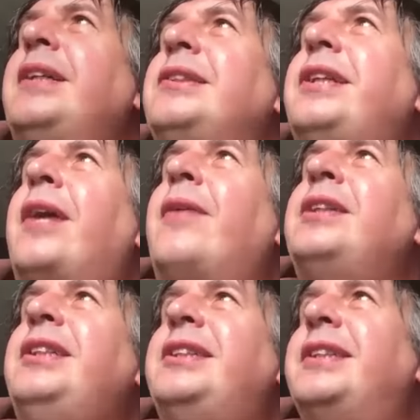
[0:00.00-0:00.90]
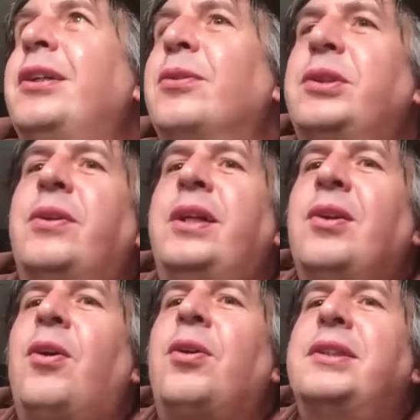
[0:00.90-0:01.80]
this charity single
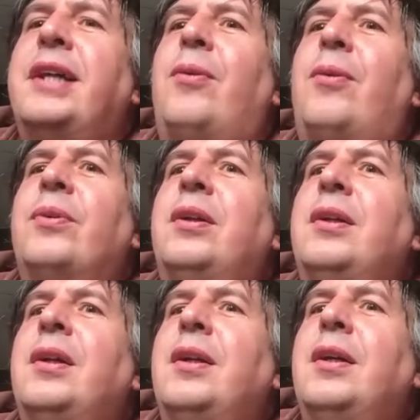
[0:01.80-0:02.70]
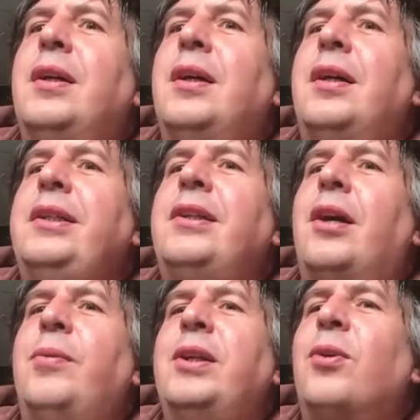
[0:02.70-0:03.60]
during lockdown,
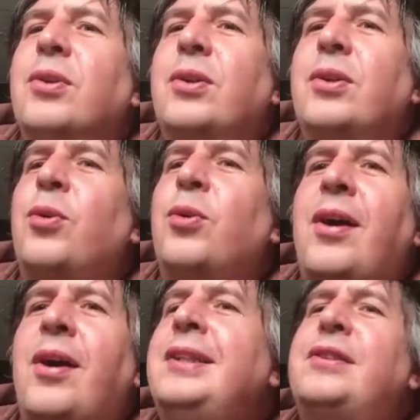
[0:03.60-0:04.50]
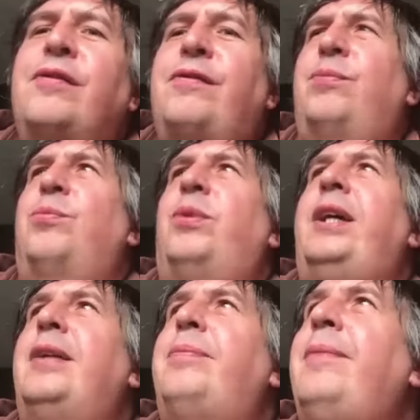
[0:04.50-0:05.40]
with all kinds of
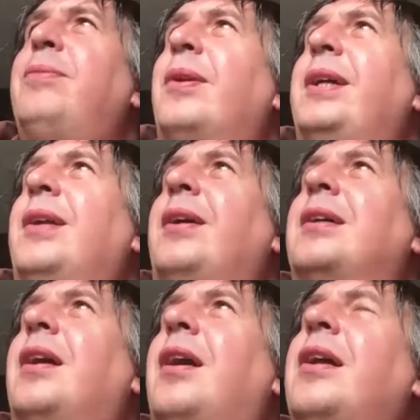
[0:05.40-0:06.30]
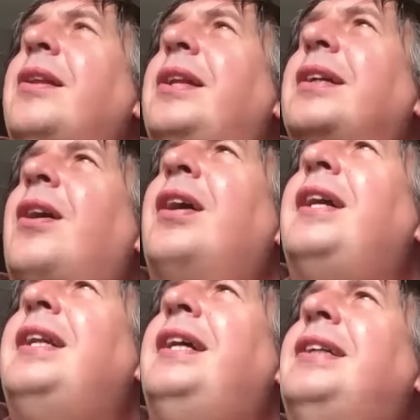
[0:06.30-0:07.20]
weird people on it. Like I think
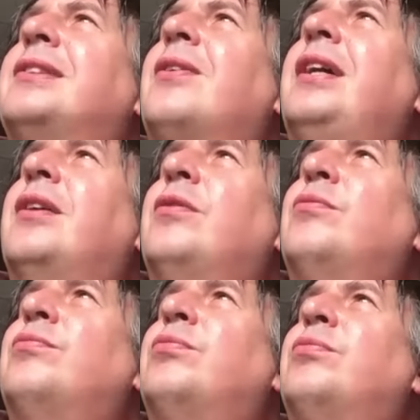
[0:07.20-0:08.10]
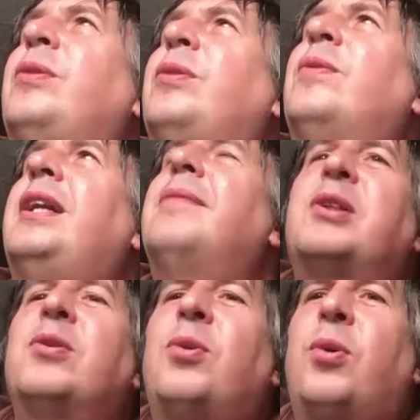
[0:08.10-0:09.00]
Kylie's on it and Robbie Williams
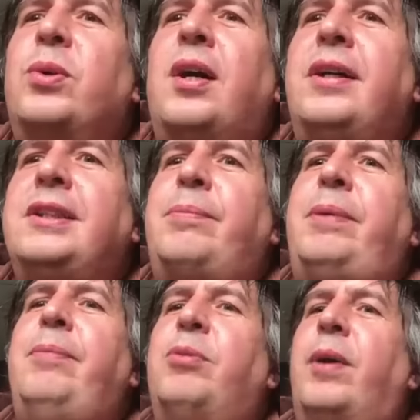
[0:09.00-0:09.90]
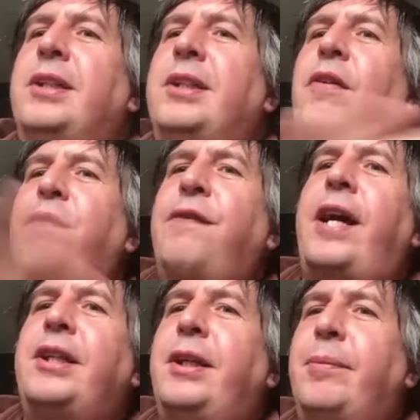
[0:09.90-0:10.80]
and all kinds of people where it's sort of
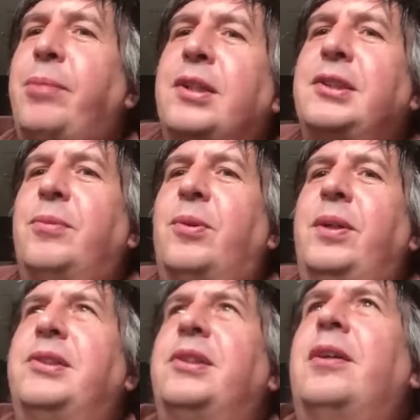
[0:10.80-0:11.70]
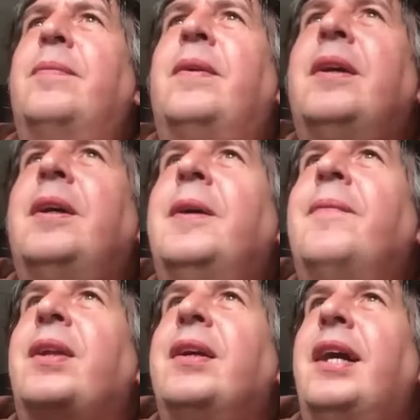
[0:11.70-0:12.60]
flashing past them all in Zoom.
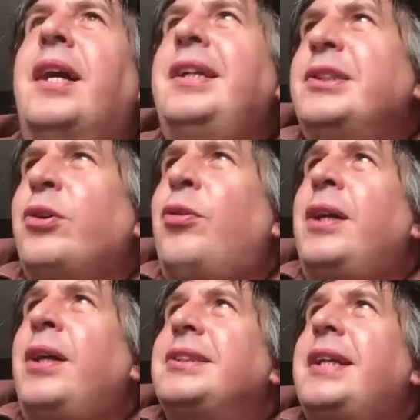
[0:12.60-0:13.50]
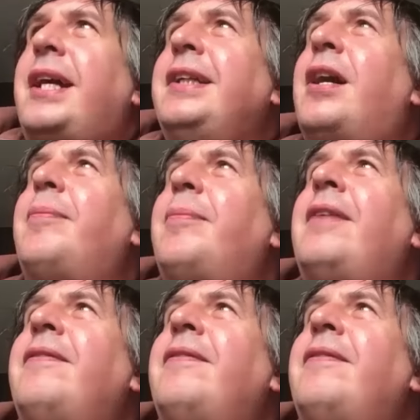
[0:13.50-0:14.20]
And it's almost ended up